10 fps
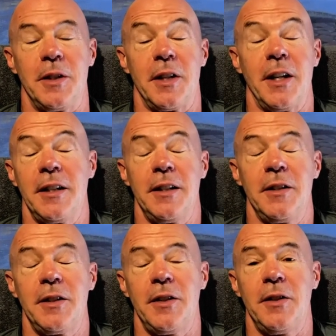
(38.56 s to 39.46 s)
design
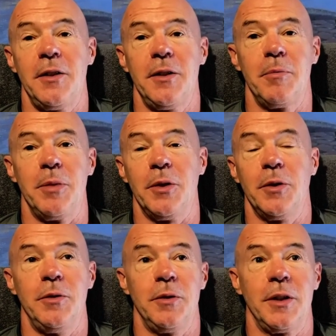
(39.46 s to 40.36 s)
the interior,
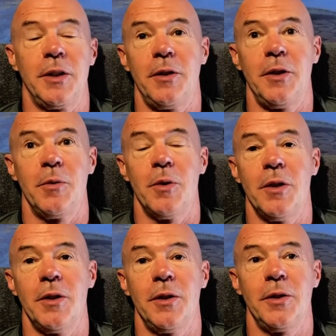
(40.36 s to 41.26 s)
build interior
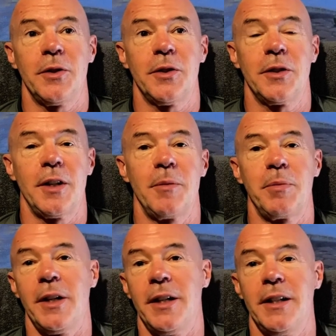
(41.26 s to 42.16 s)
walls, set
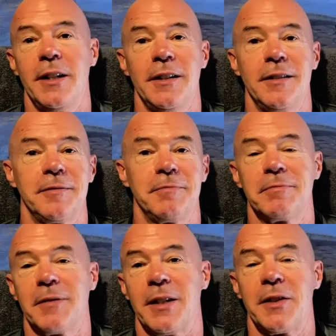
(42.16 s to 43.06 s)
up lighting,
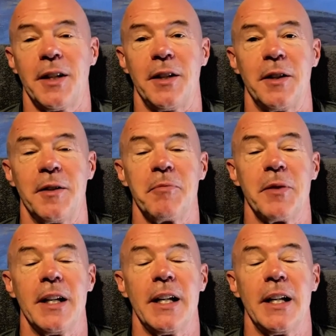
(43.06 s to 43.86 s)
etc.